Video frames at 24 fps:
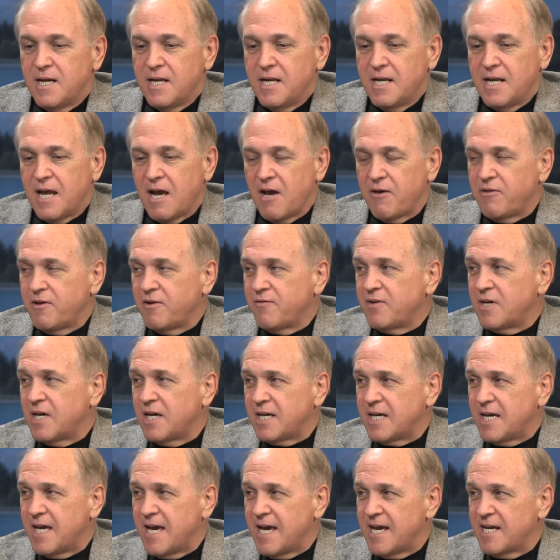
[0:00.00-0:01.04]
now they've
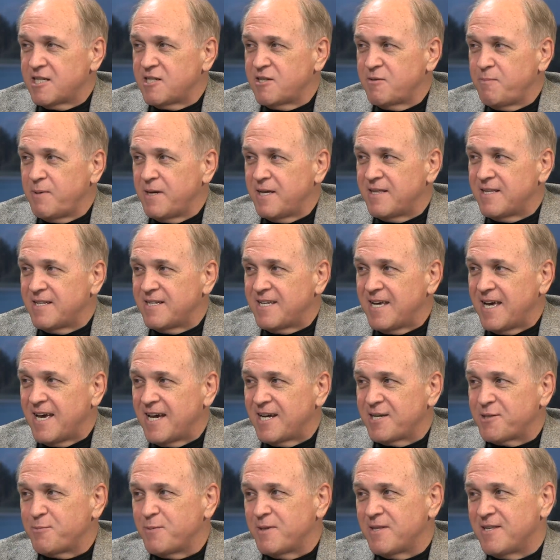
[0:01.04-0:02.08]
got cash to pay the
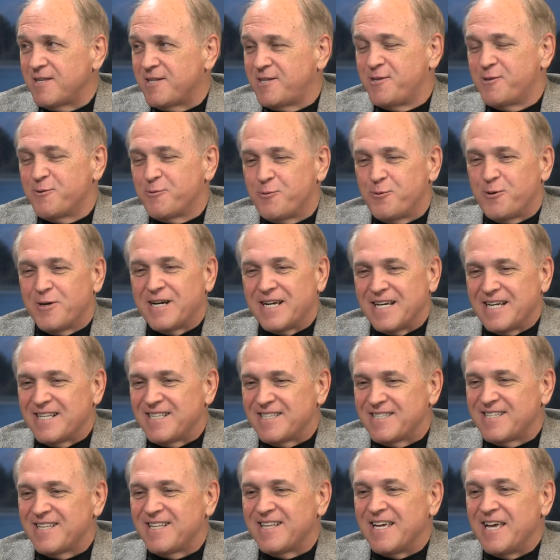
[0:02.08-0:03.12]
tax, but this is where it
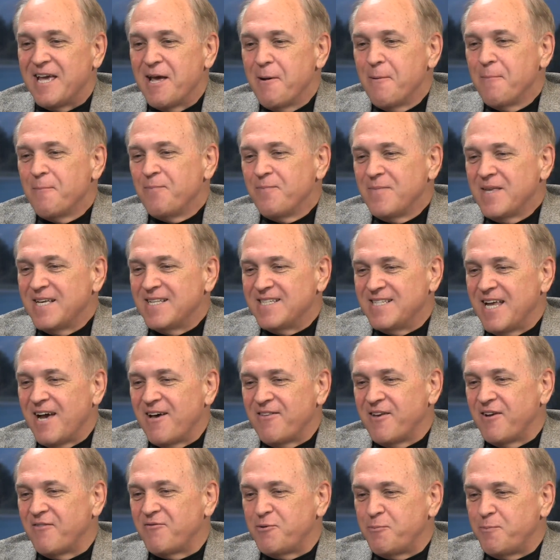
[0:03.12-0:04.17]
gets silly, is
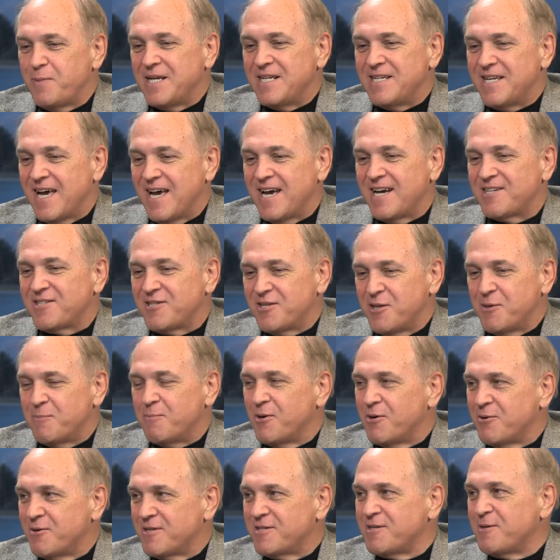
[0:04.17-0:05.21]
now they have to pay tax on the
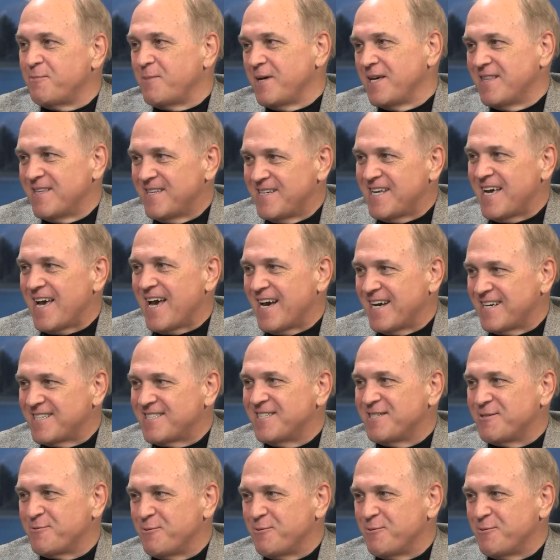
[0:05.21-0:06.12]
bonus to pay the tax.